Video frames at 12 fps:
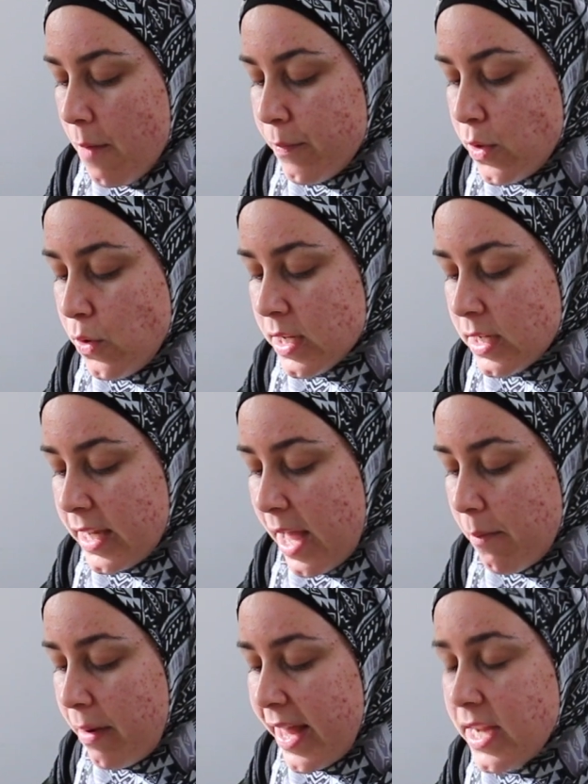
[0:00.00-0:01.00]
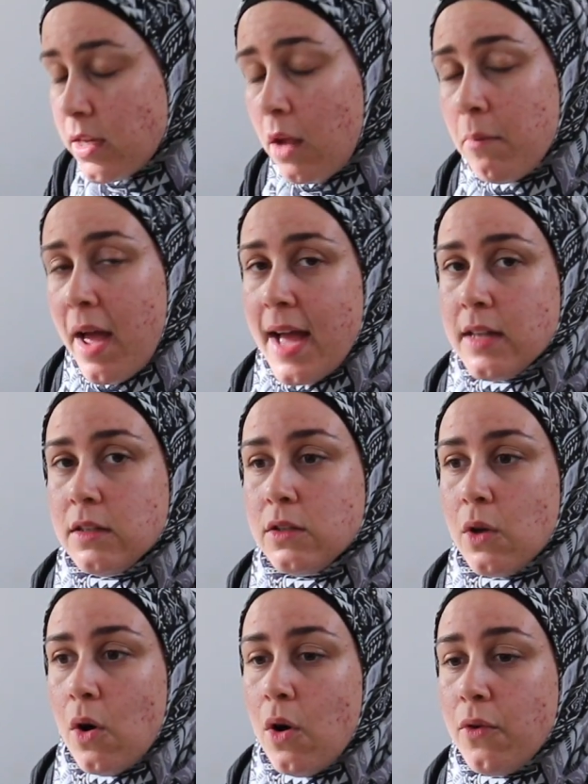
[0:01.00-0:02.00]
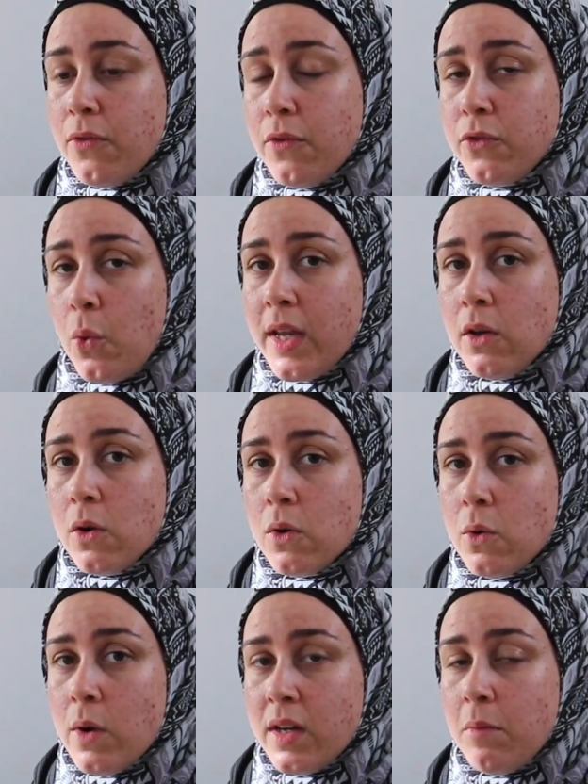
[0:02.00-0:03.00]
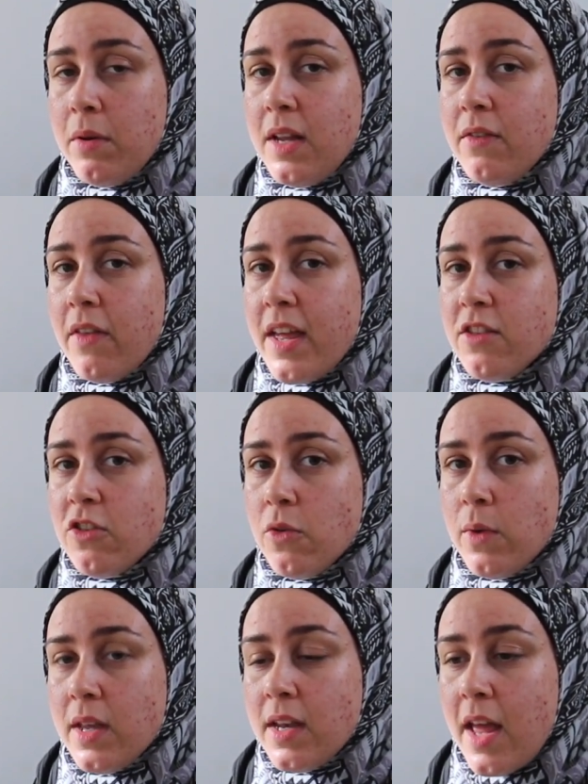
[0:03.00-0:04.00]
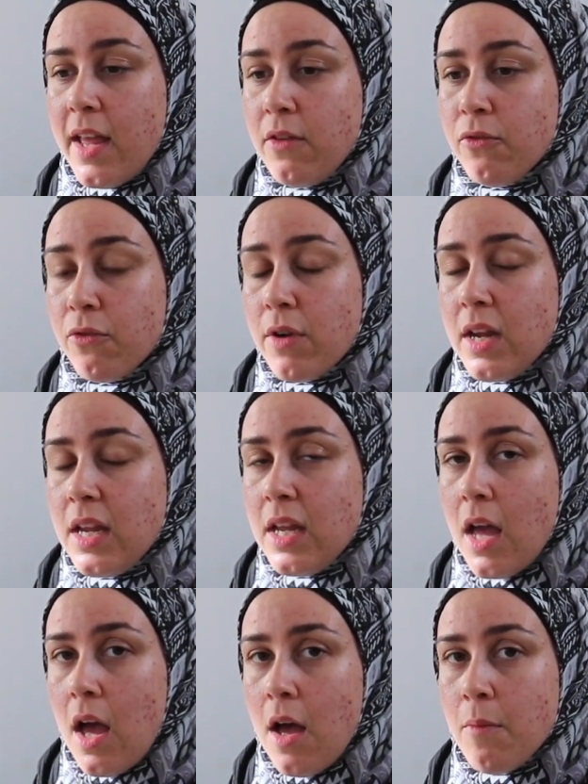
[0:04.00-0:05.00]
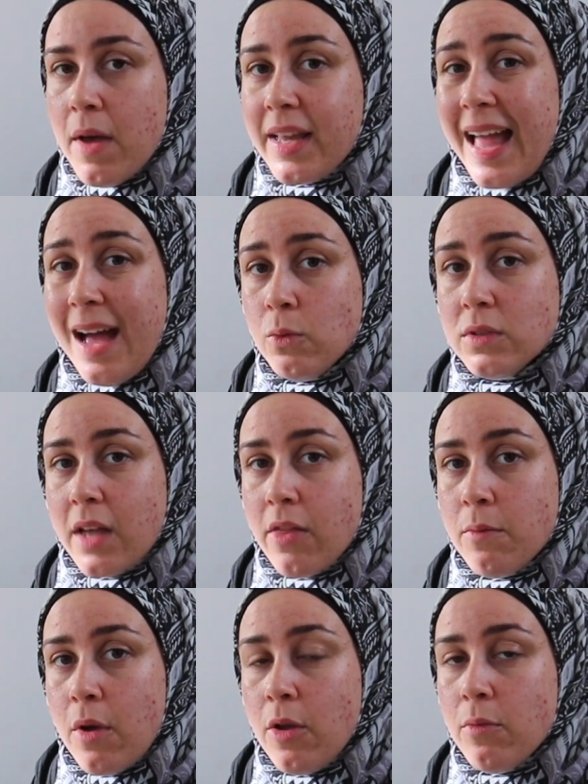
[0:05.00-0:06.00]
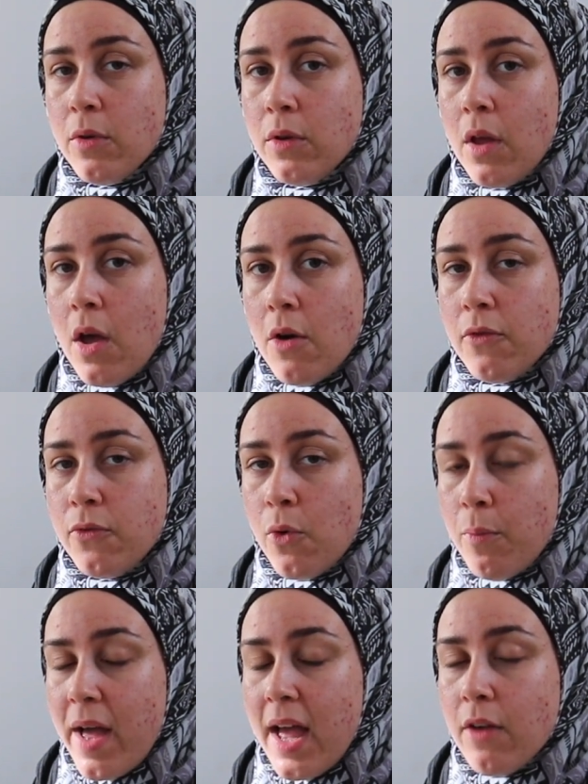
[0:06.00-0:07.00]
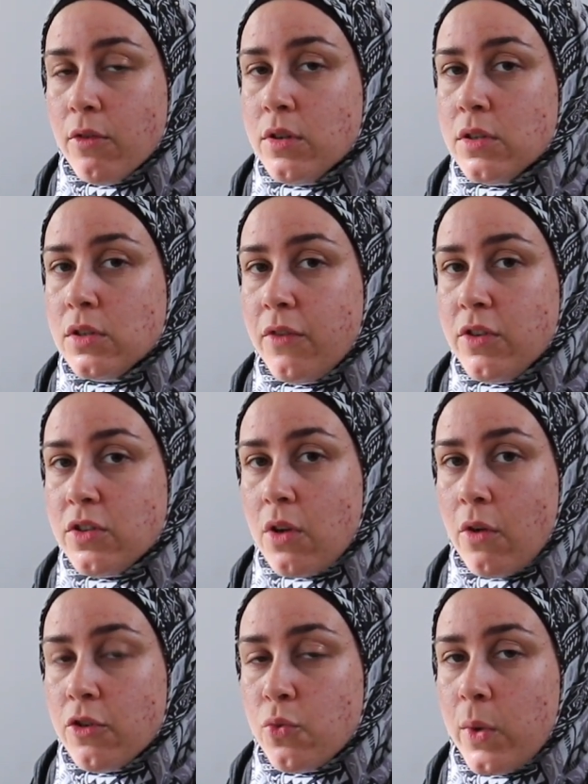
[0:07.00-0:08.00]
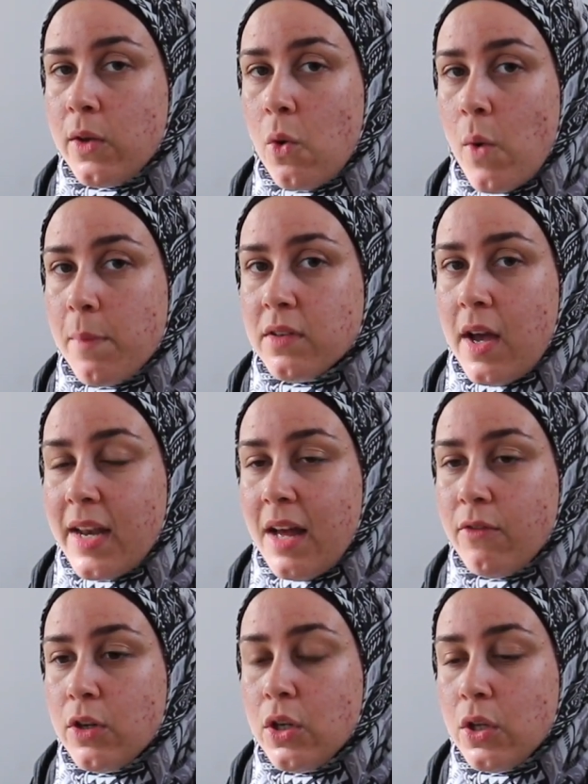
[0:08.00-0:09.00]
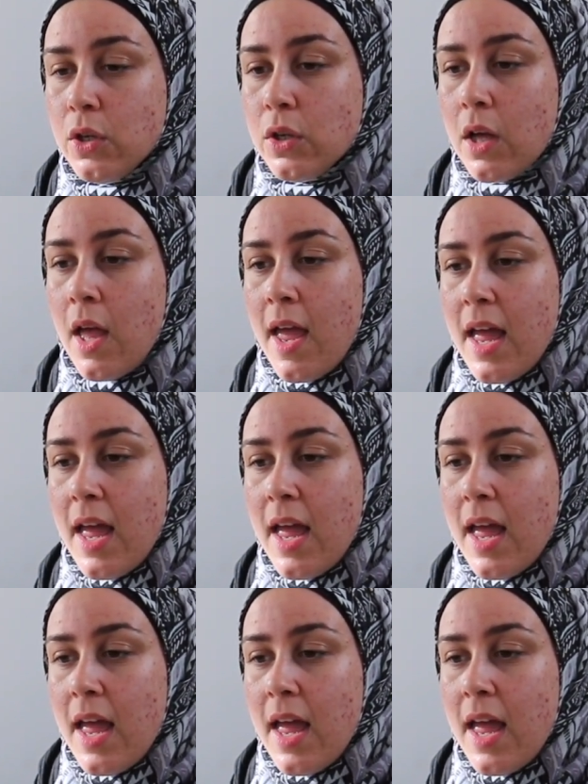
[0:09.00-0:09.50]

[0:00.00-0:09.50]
You can get Play-Doh mats off of Twinkle, and I believe that they're doing a free account at the moment for parents. So if you just go on the Twinkle website and have a look.